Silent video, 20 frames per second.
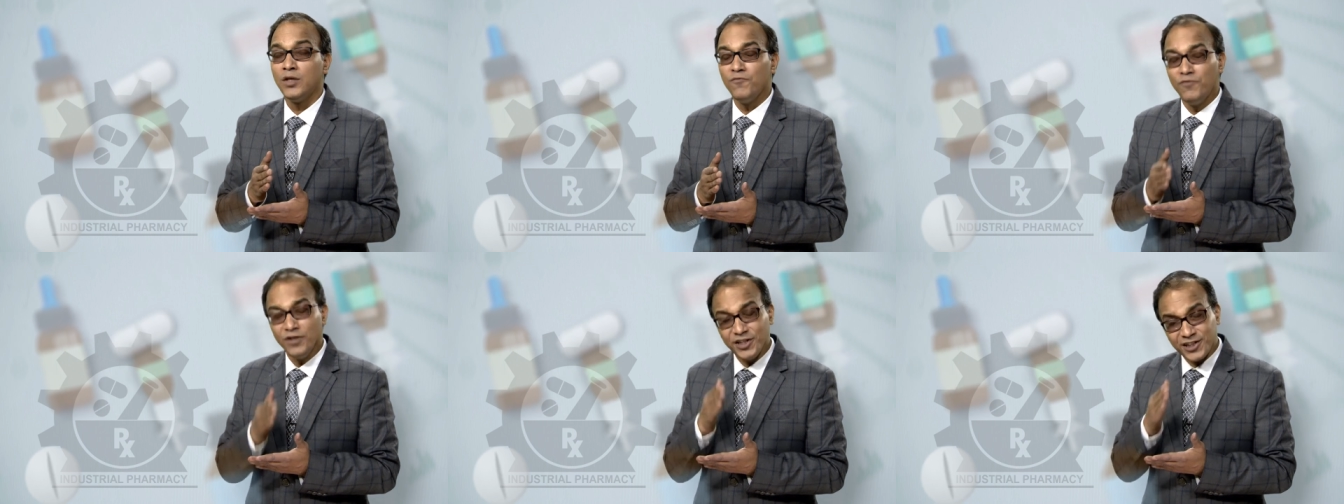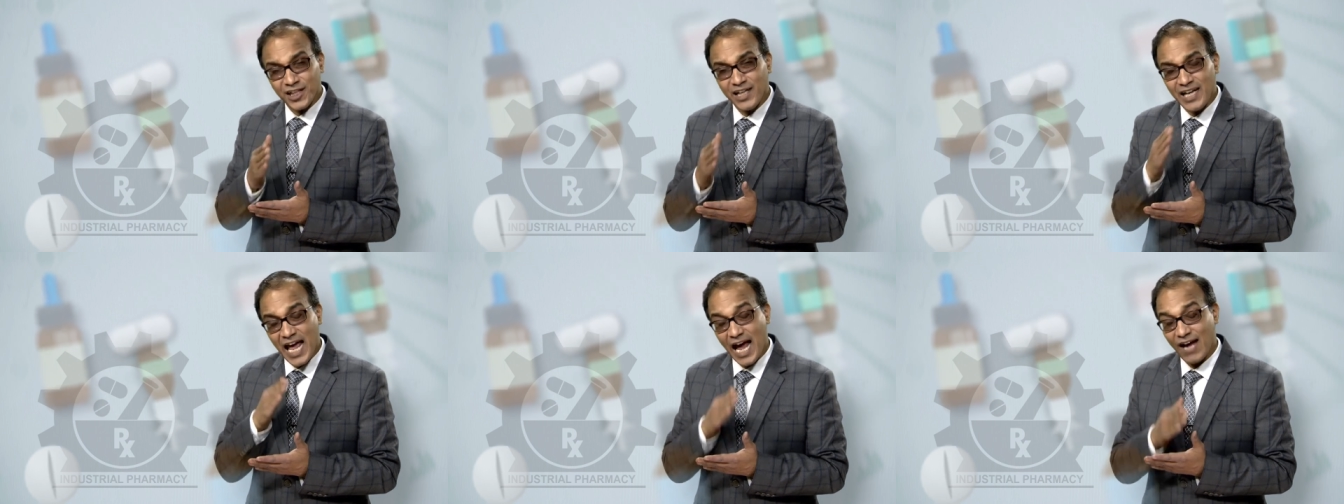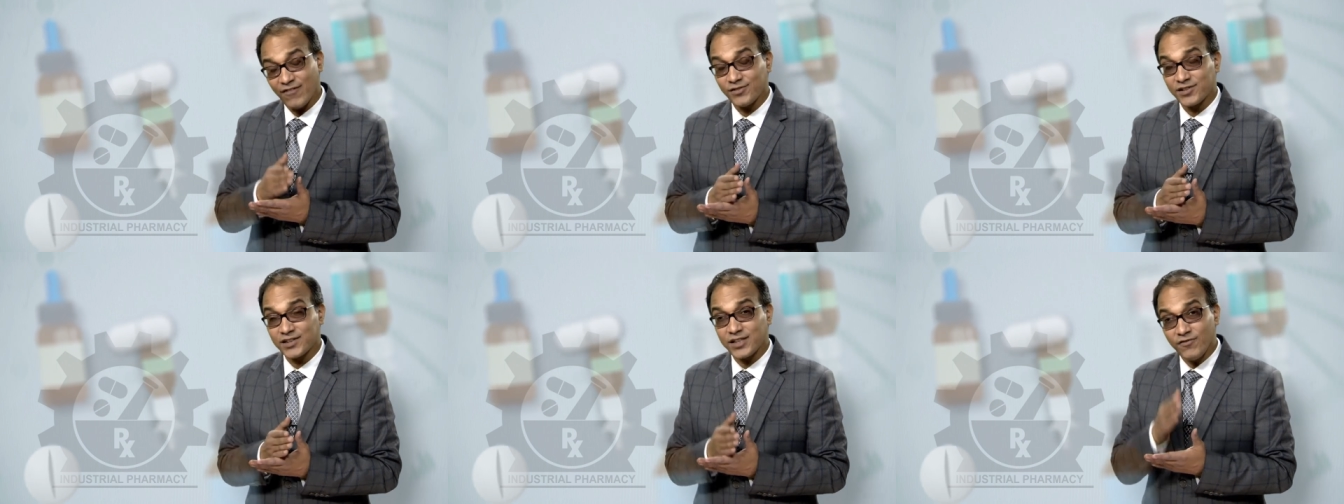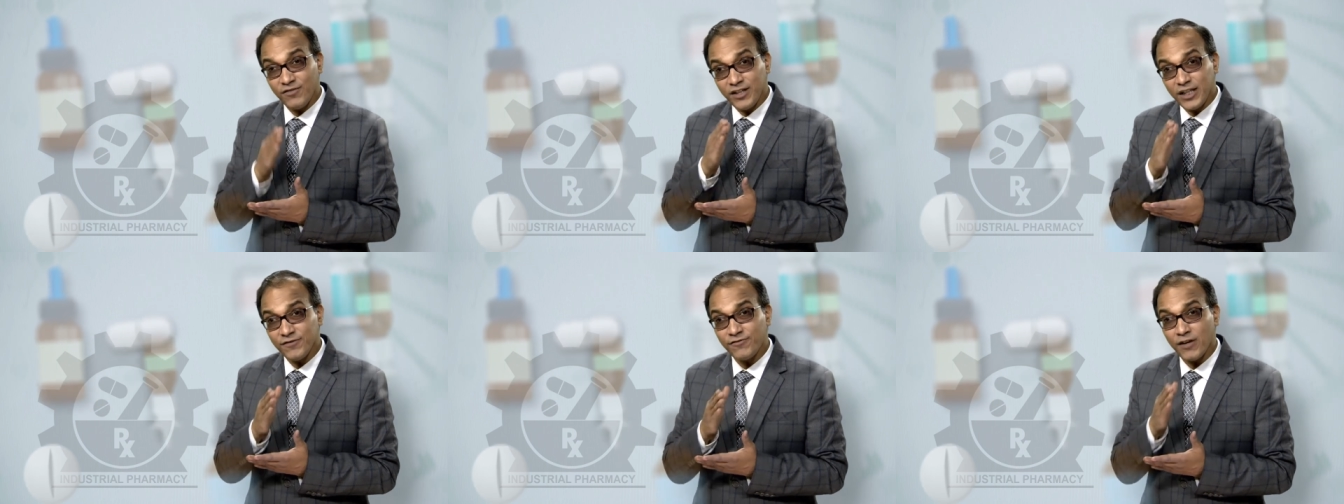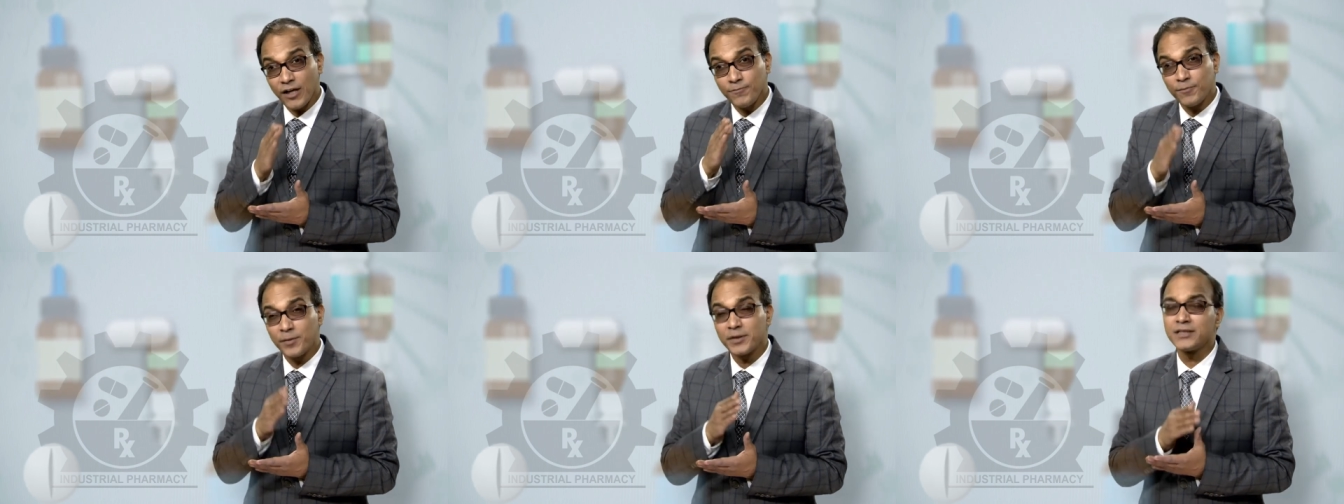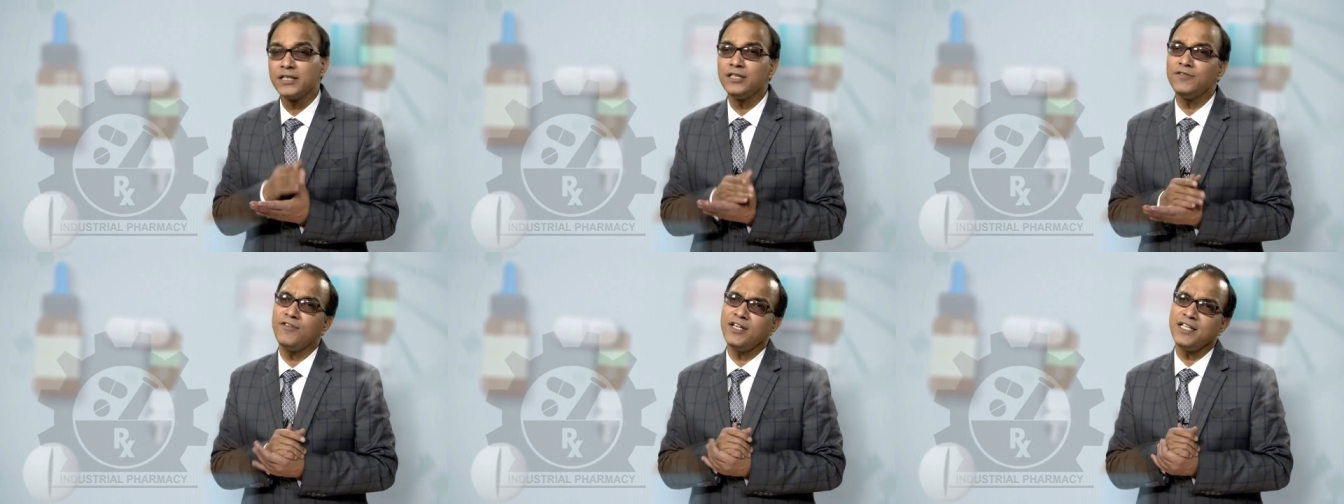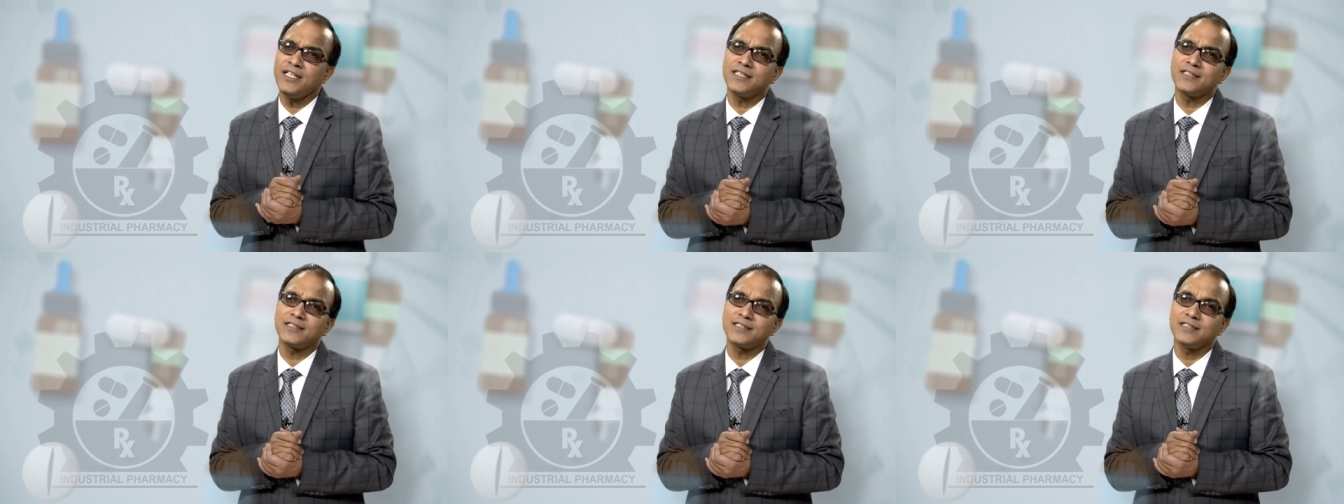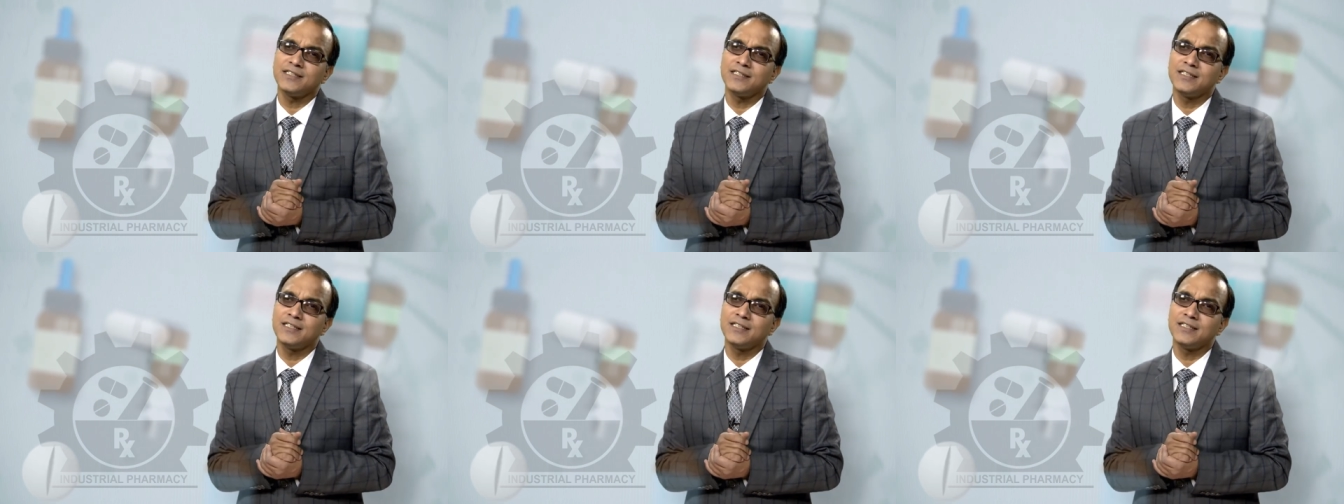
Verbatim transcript: we shall have 75% weightage